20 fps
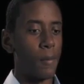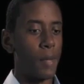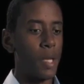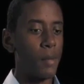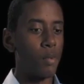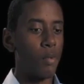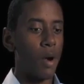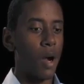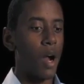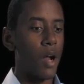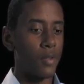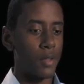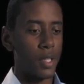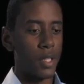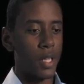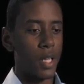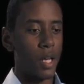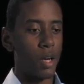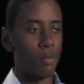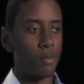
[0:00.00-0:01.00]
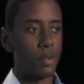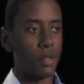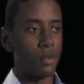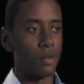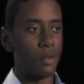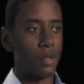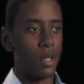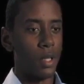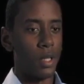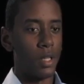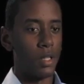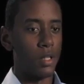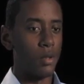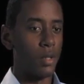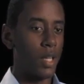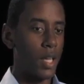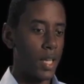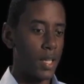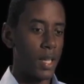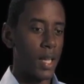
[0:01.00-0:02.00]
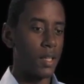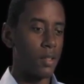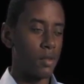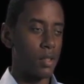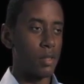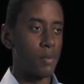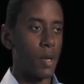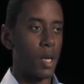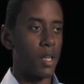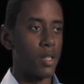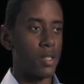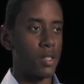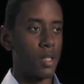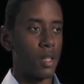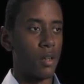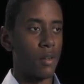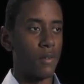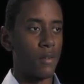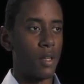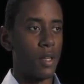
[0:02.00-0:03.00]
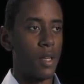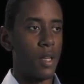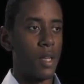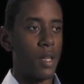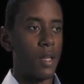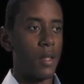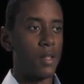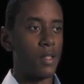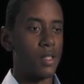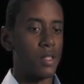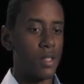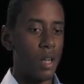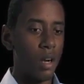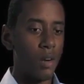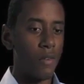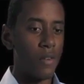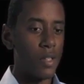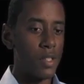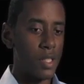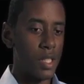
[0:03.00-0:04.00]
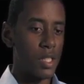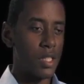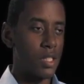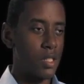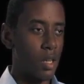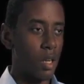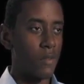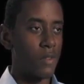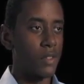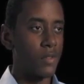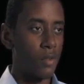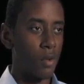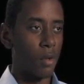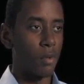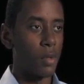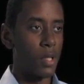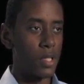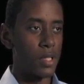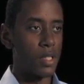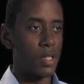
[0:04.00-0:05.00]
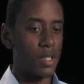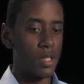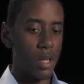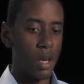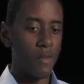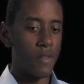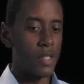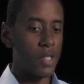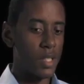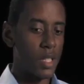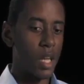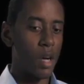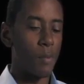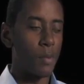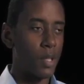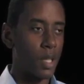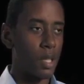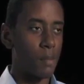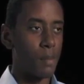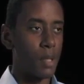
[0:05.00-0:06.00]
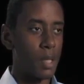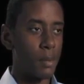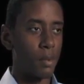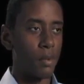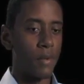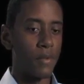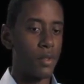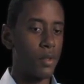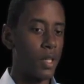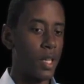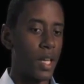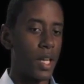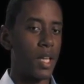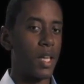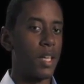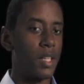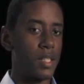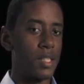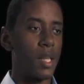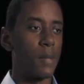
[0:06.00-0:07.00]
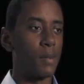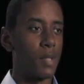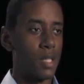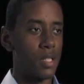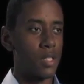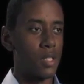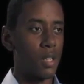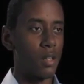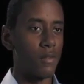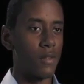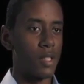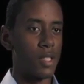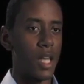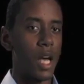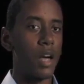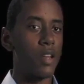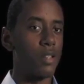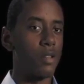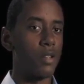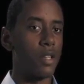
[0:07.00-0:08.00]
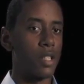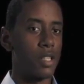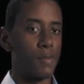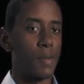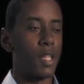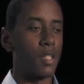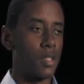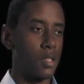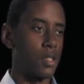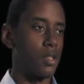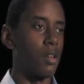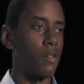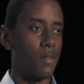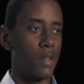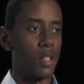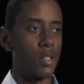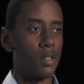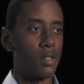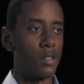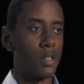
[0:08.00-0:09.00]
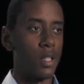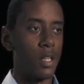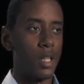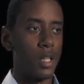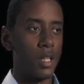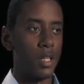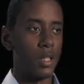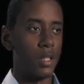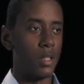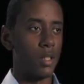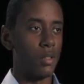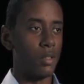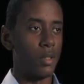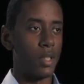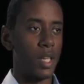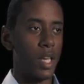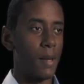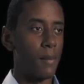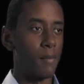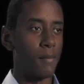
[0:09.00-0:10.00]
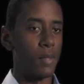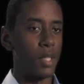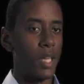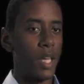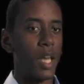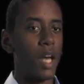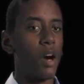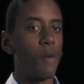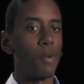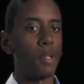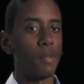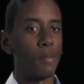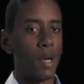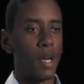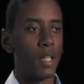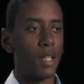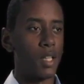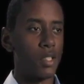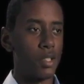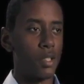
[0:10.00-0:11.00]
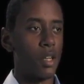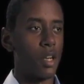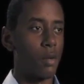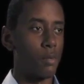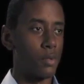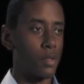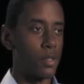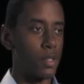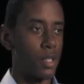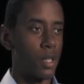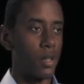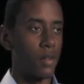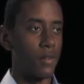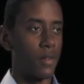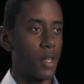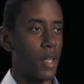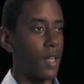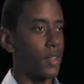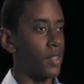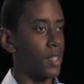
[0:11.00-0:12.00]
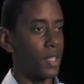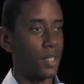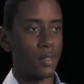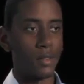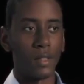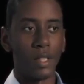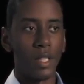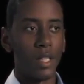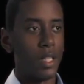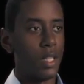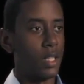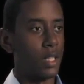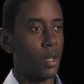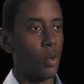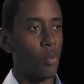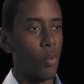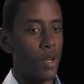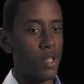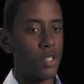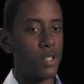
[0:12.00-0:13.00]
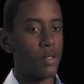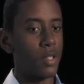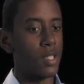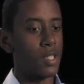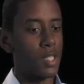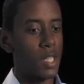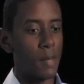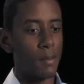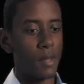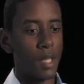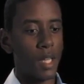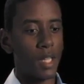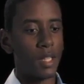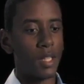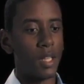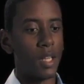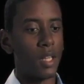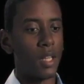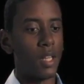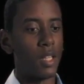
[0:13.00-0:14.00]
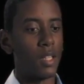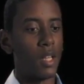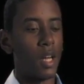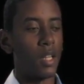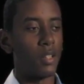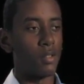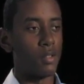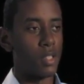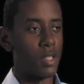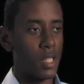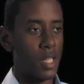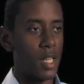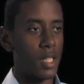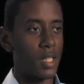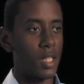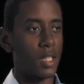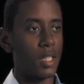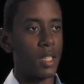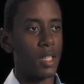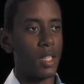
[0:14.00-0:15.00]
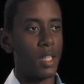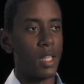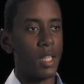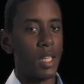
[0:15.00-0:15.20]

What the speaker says: people are out there to help you. You cannot do this by yourself. Service is service for a reason. Service is helping other people. If you can't accept that service, how are you going to expect to serve others? You know, you can't help anybody unless you help yourself. I think, you know, once you accept that and understand it